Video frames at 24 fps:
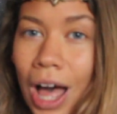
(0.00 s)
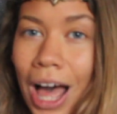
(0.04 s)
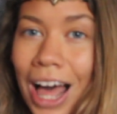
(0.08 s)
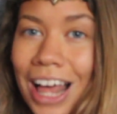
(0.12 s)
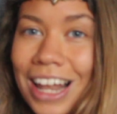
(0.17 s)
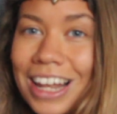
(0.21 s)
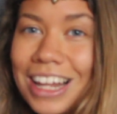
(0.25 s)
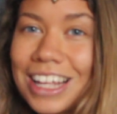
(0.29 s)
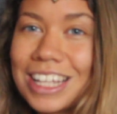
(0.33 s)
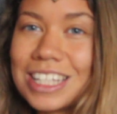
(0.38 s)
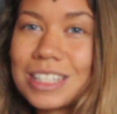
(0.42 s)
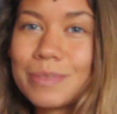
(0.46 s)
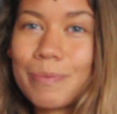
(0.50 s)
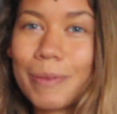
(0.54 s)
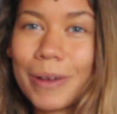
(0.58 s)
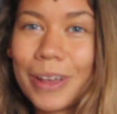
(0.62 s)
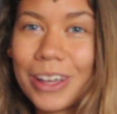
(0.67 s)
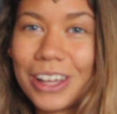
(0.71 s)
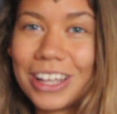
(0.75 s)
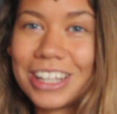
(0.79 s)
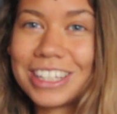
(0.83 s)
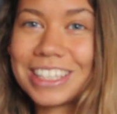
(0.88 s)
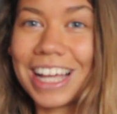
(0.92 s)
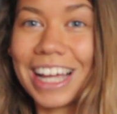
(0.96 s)
colours,
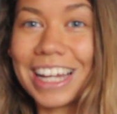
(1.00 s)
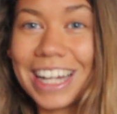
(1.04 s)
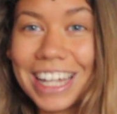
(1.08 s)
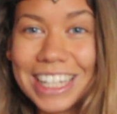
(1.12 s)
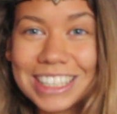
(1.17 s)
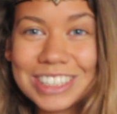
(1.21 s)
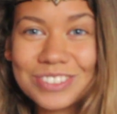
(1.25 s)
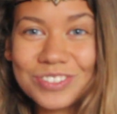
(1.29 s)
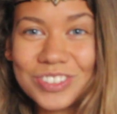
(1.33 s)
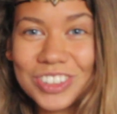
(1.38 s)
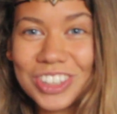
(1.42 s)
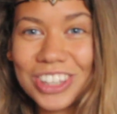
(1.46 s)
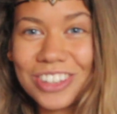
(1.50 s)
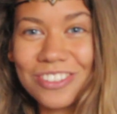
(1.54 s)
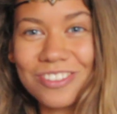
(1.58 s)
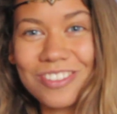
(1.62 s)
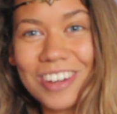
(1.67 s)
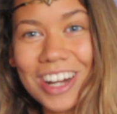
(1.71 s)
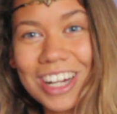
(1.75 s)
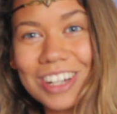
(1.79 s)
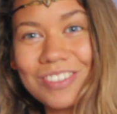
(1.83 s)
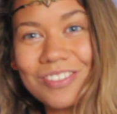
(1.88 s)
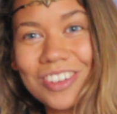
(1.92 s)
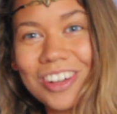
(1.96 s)
because I need to put the
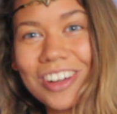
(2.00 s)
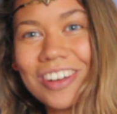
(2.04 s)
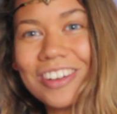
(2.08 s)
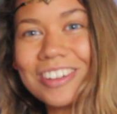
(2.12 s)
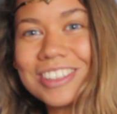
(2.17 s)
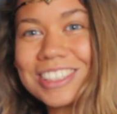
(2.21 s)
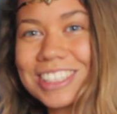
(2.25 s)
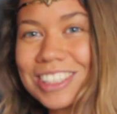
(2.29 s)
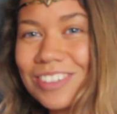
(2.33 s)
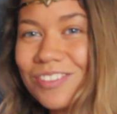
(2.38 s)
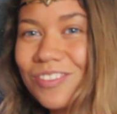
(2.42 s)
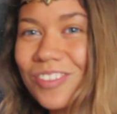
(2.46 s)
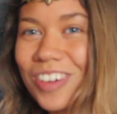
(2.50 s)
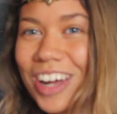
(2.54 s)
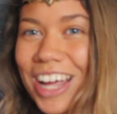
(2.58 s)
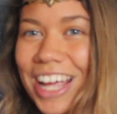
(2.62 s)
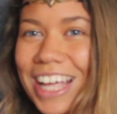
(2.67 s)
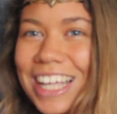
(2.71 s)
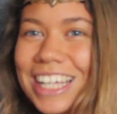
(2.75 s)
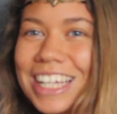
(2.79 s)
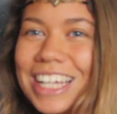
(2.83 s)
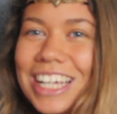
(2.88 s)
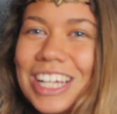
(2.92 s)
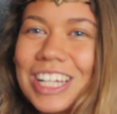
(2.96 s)
rainbow
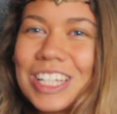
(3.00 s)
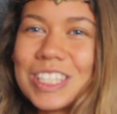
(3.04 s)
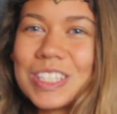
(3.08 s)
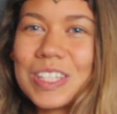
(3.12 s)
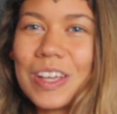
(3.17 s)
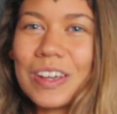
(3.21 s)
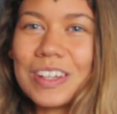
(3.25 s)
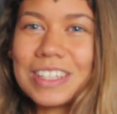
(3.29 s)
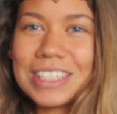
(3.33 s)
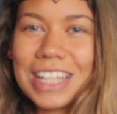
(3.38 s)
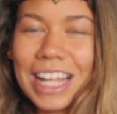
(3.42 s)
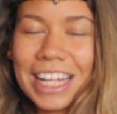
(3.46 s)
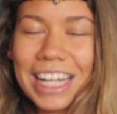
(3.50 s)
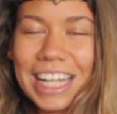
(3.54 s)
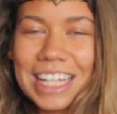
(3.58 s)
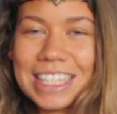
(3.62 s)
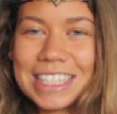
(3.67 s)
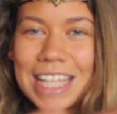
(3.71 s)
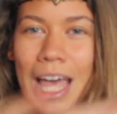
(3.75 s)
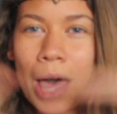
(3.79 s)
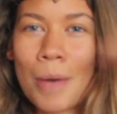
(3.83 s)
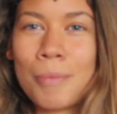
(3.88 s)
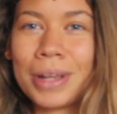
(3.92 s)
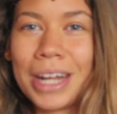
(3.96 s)
somewhere. So it's like
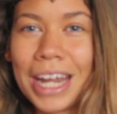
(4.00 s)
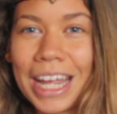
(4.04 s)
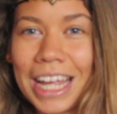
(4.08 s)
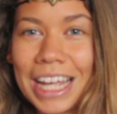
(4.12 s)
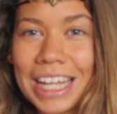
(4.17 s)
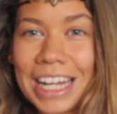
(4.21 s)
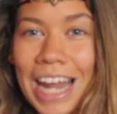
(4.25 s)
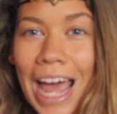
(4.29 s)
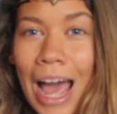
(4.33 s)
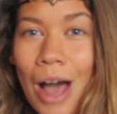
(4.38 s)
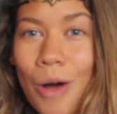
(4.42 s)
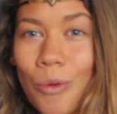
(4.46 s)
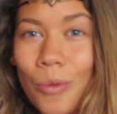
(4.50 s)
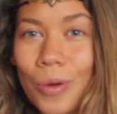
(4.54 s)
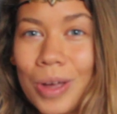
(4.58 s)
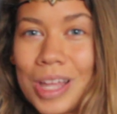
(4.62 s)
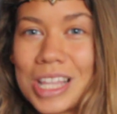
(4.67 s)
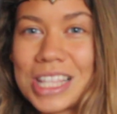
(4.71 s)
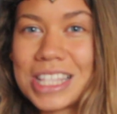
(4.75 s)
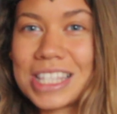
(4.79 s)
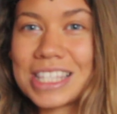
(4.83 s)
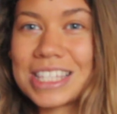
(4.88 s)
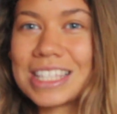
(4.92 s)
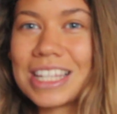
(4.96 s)
it's emanating
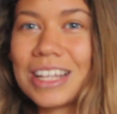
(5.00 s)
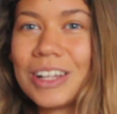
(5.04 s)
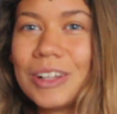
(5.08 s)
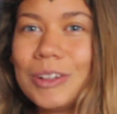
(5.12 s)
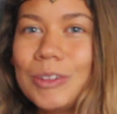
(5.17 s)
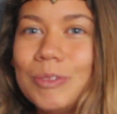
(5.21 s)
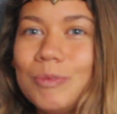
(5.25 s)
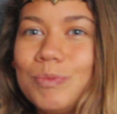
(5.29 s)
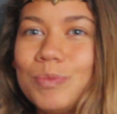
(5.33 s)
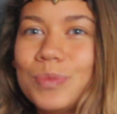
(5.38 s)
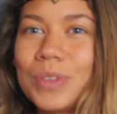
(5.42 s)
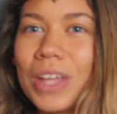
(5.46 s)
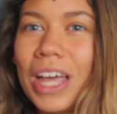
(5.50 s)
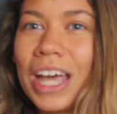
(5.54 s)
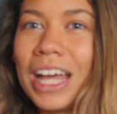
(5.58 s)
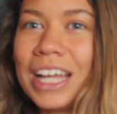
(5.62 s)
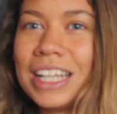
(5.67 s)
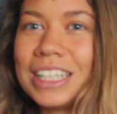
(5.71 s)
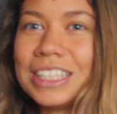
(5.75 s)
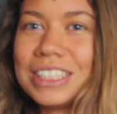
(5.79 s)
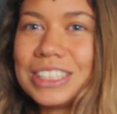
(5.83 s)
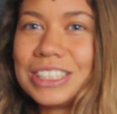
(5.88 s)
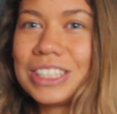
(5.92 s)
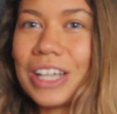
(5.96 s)
outwards.
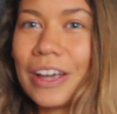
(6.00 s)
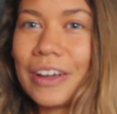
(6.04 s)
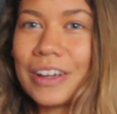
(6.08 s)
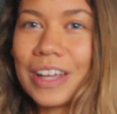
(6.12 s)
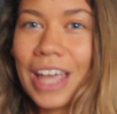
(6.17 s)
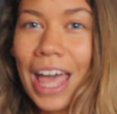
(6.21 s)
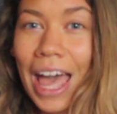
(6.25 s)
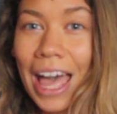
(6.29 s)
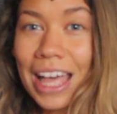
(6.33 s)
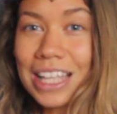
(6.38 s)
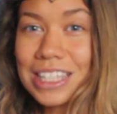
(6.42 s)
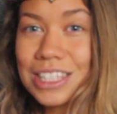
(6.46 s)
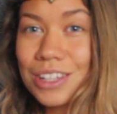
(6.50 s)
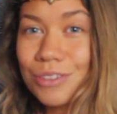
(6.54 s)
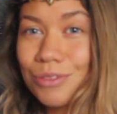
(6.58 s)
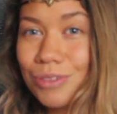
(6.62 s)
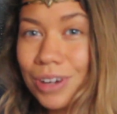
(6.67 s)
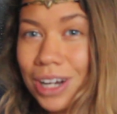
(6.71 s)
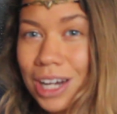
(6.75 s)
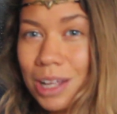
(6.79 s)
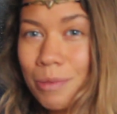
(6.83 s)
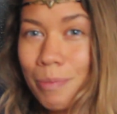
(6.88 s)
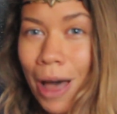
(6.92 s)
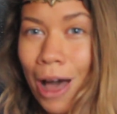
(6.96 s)
And so yeah, it's a
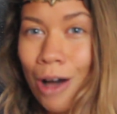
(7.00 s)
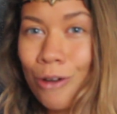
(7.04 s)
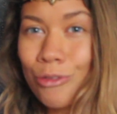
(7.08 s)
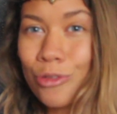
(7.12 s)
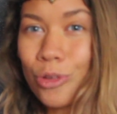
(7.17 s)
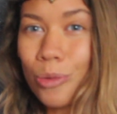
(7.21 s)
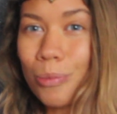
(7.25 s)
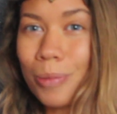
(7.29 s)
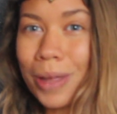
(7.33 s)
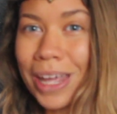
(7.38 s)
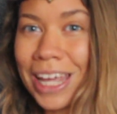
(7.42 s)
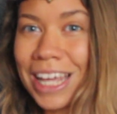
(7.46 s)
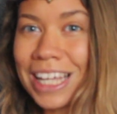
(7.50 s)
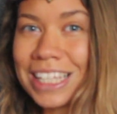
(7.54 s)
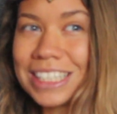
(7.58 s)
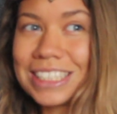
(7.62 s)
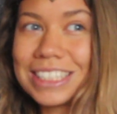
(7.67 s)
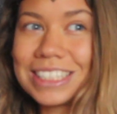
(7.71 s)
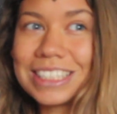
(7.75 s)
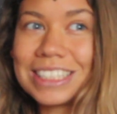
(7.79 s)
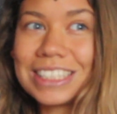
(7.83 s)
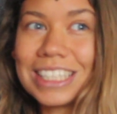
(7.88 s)
really powerful piece.